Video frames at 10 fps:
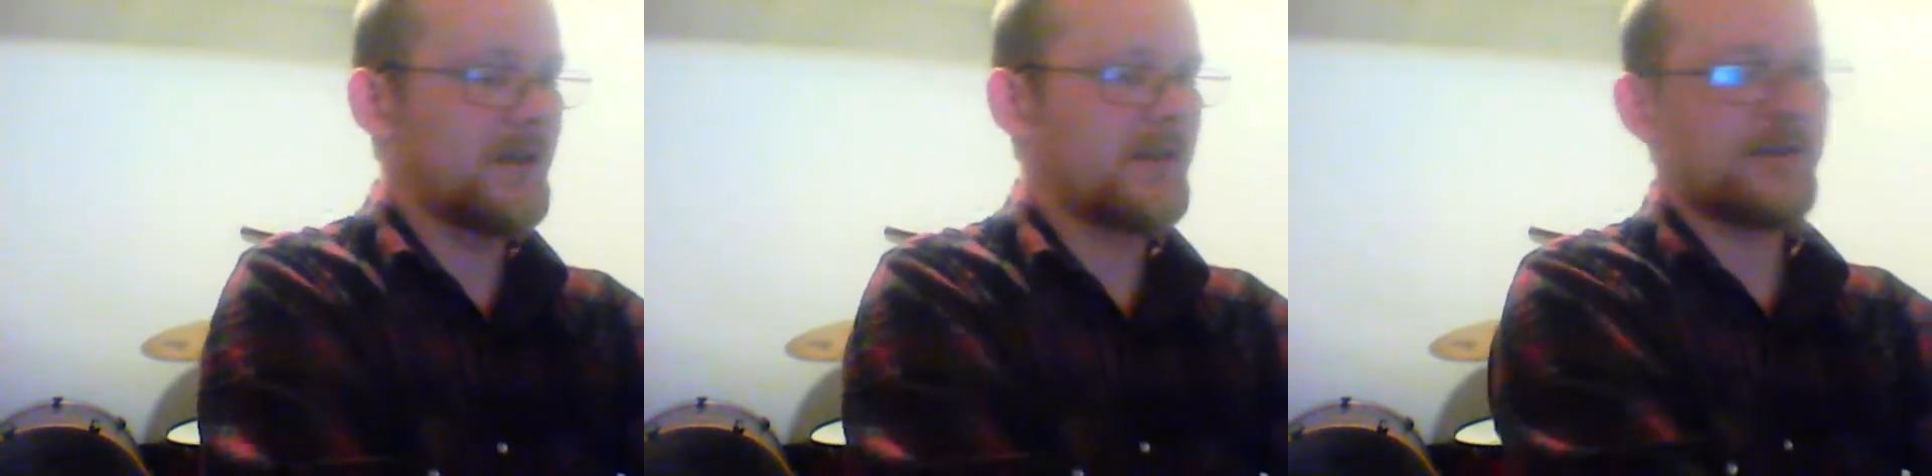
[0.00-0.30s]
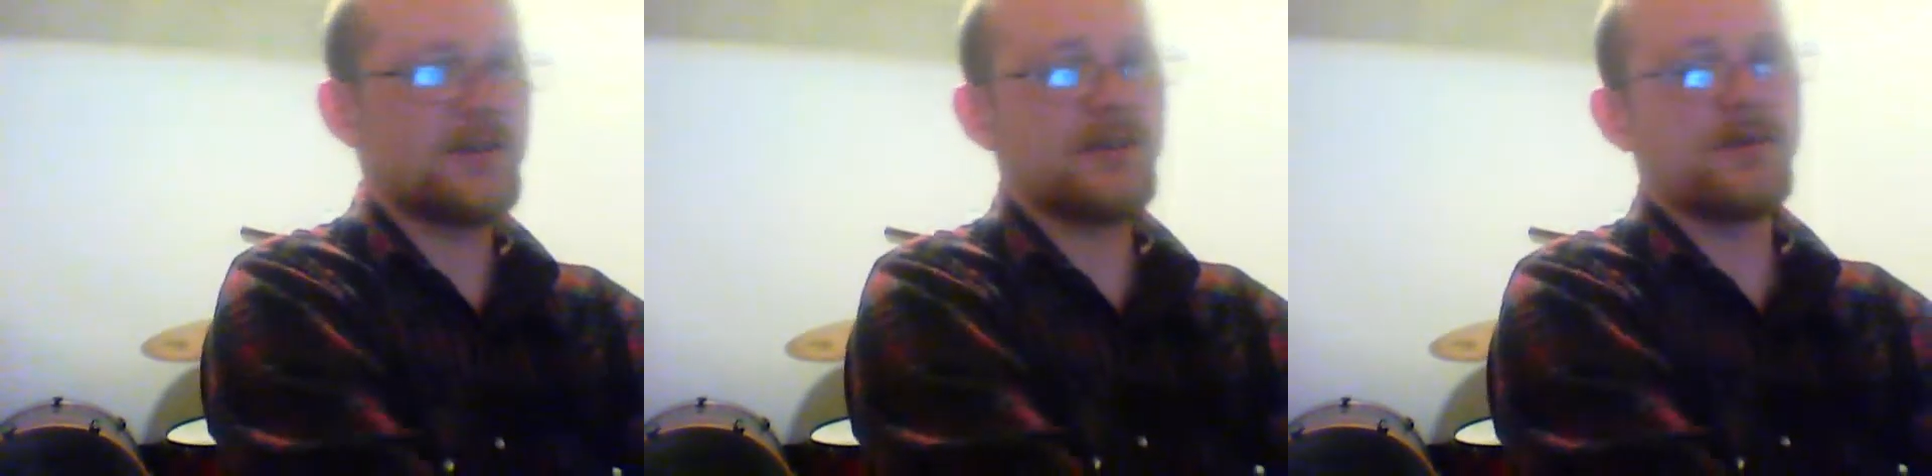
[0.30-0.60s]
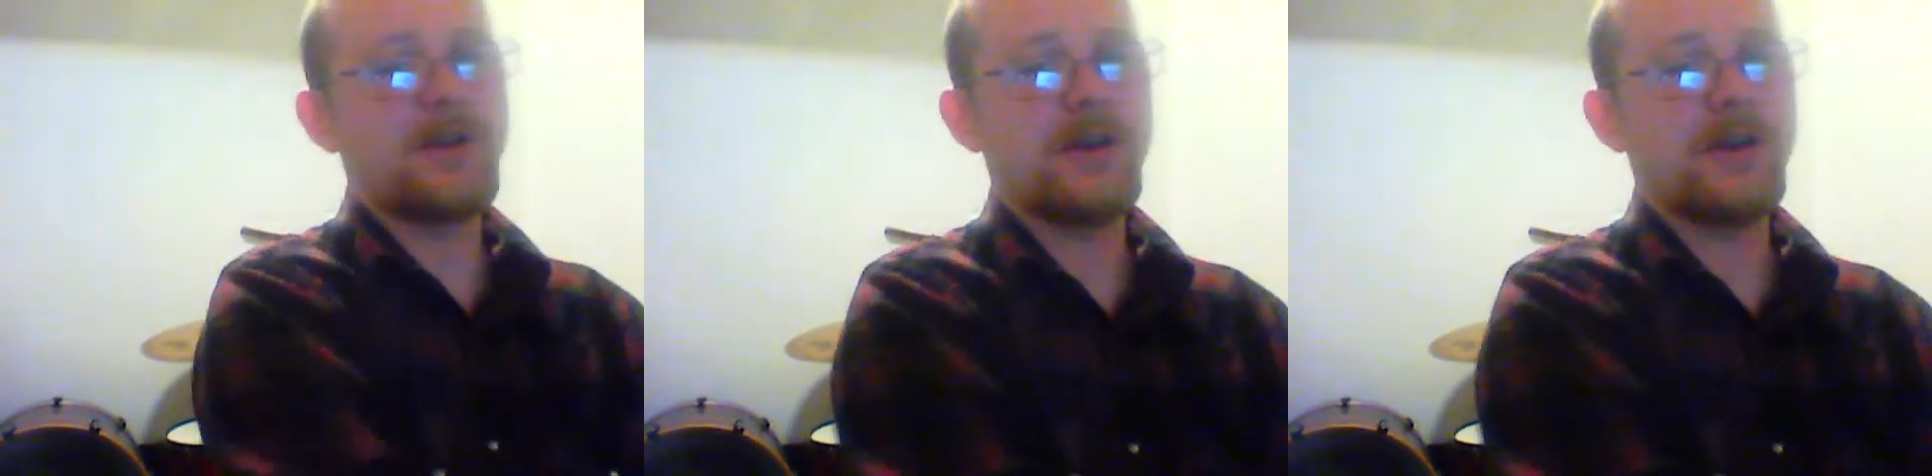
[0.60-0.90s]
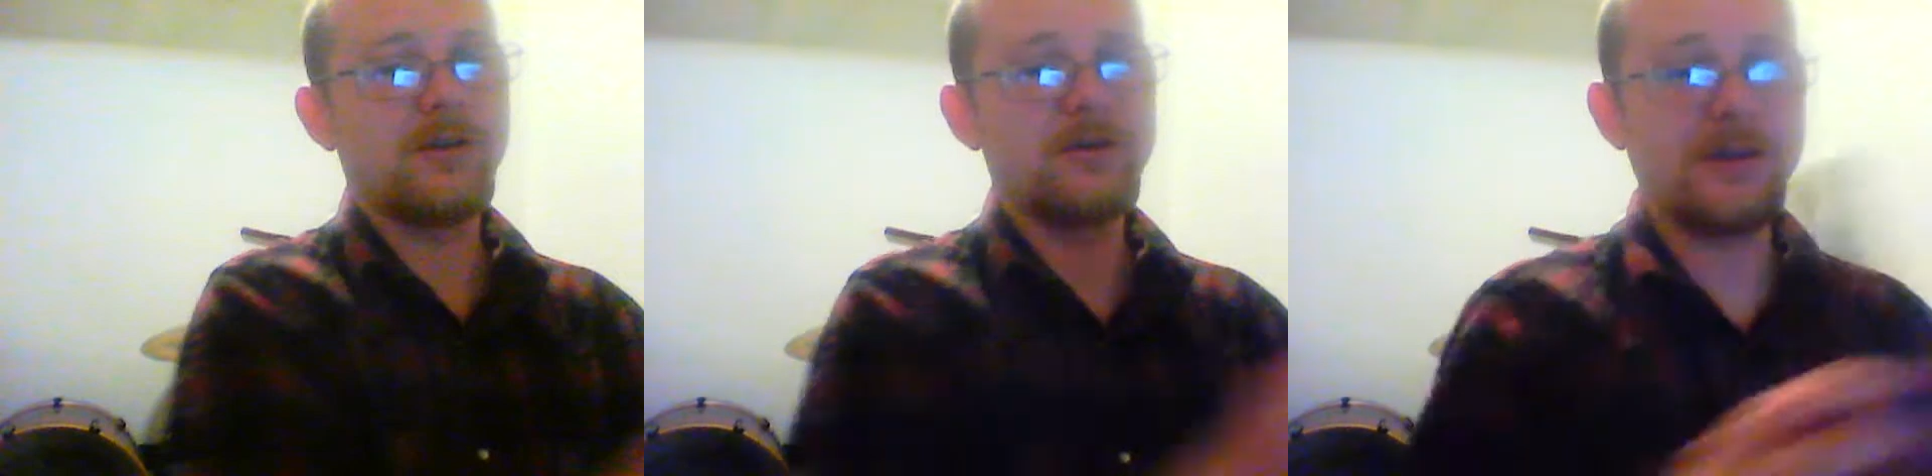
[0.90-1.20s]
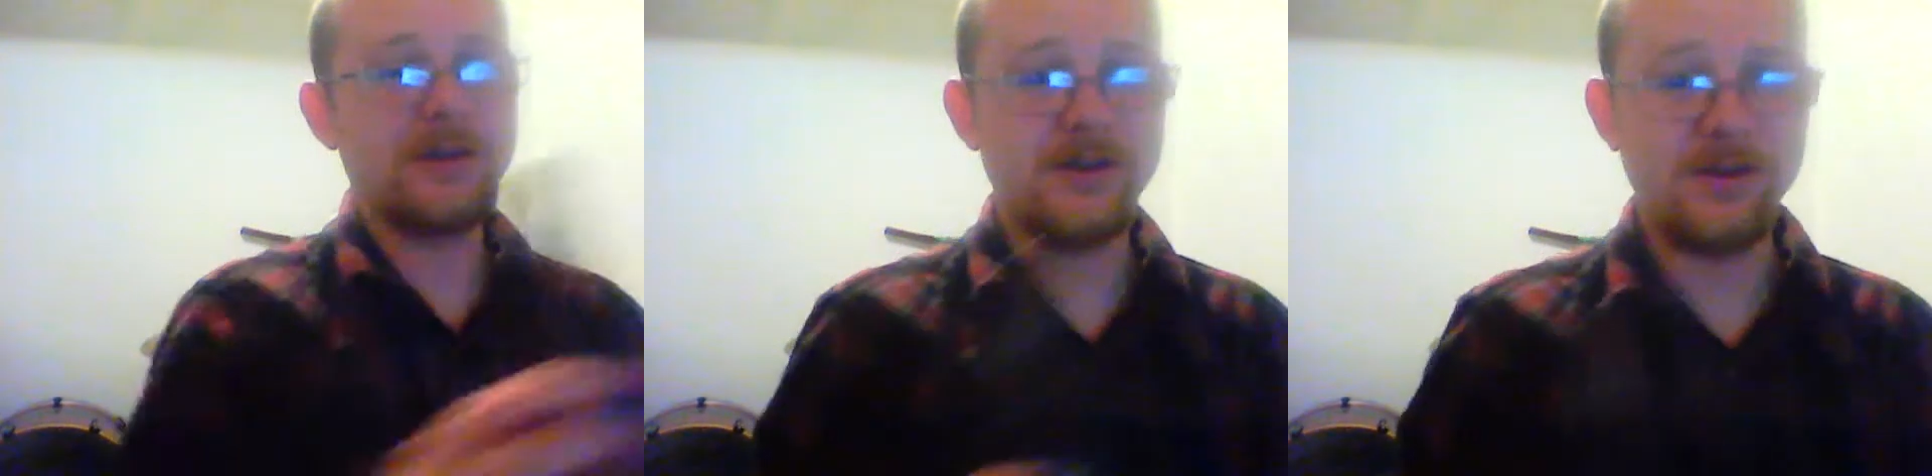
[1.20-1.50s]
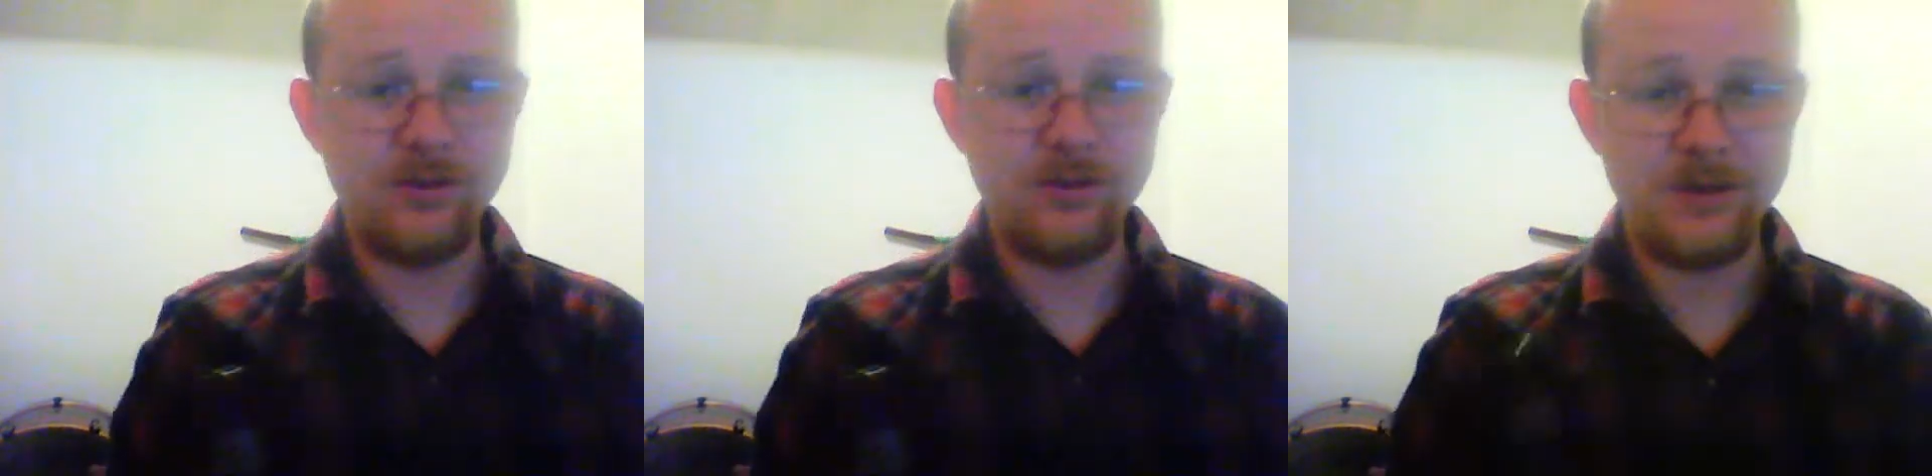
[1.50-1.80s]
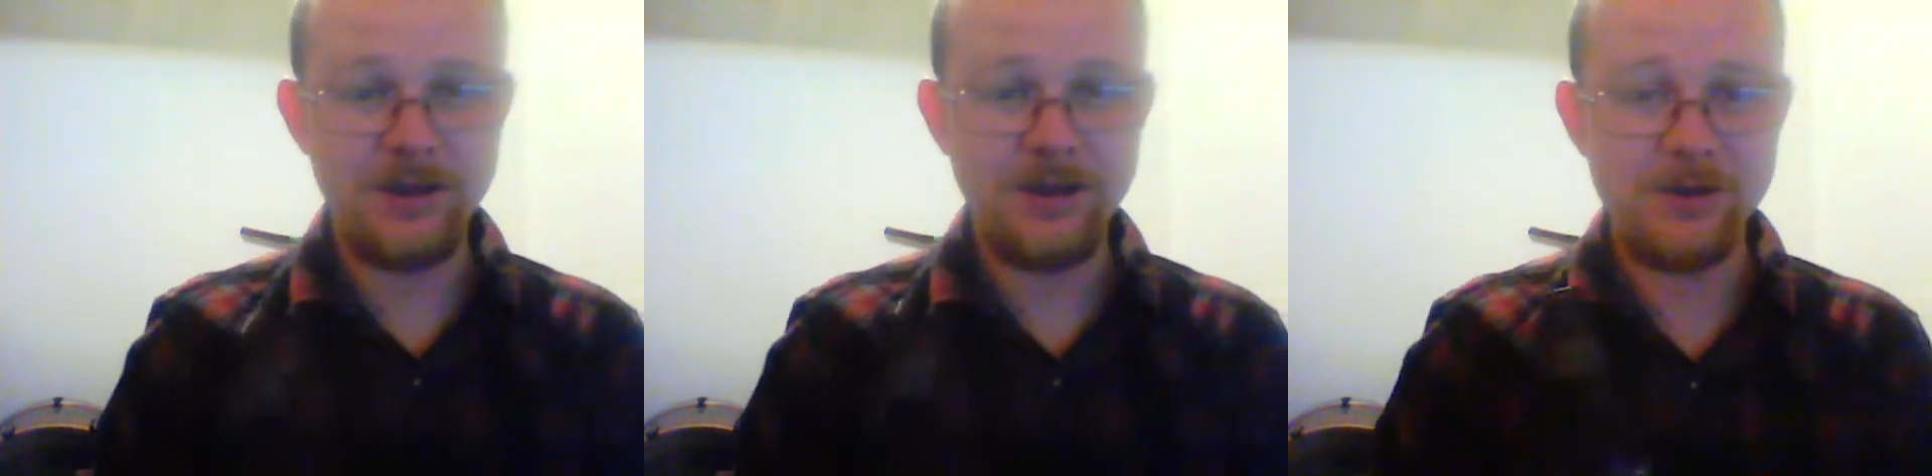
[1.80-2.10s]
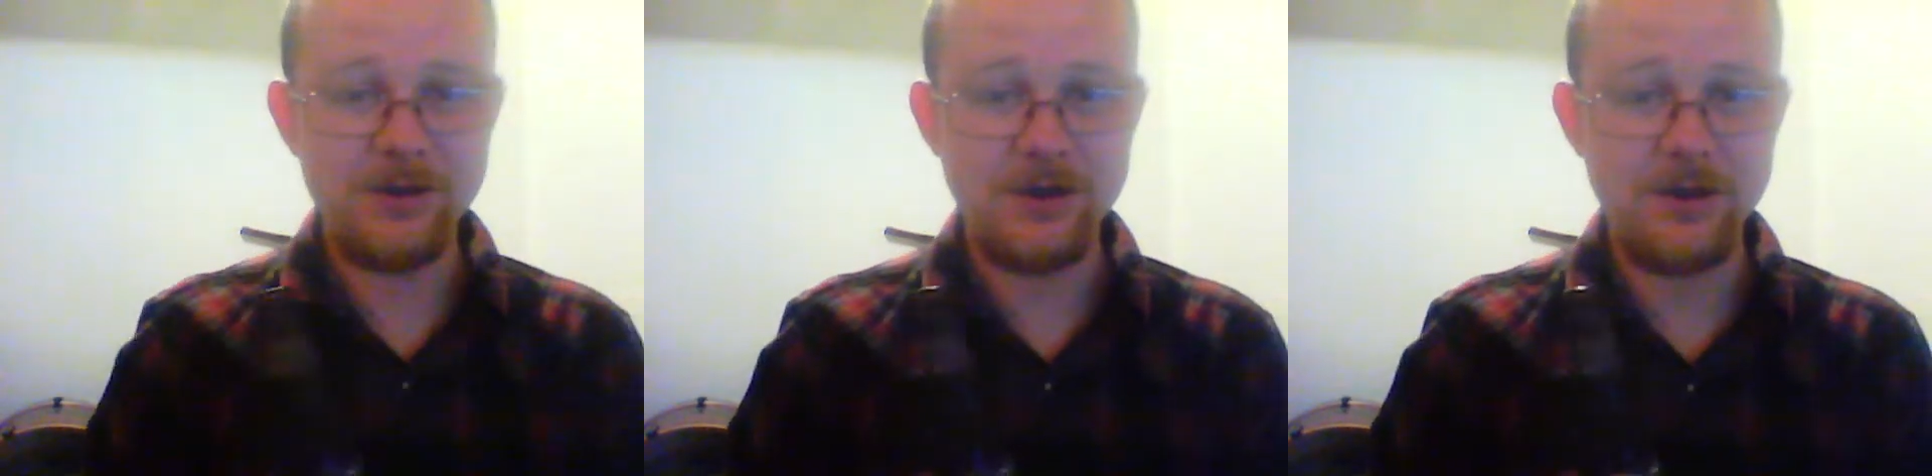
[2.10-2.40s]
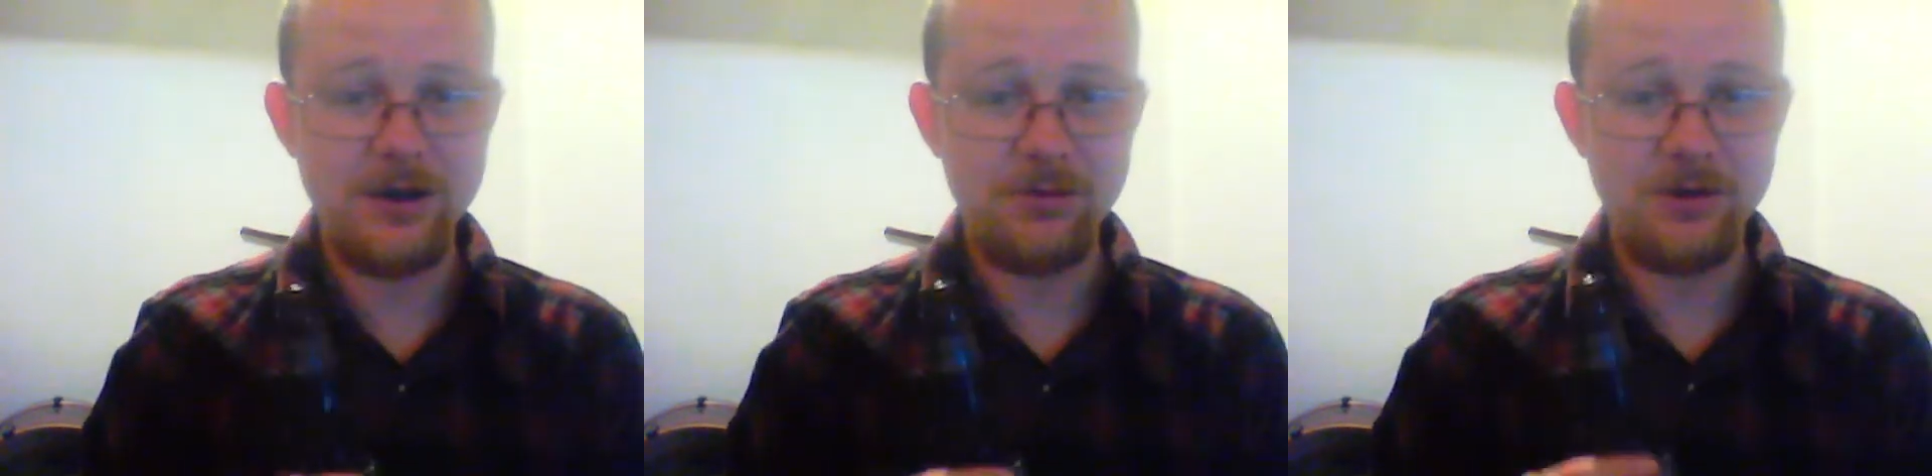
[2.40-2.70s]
So we can only assume that that was the hop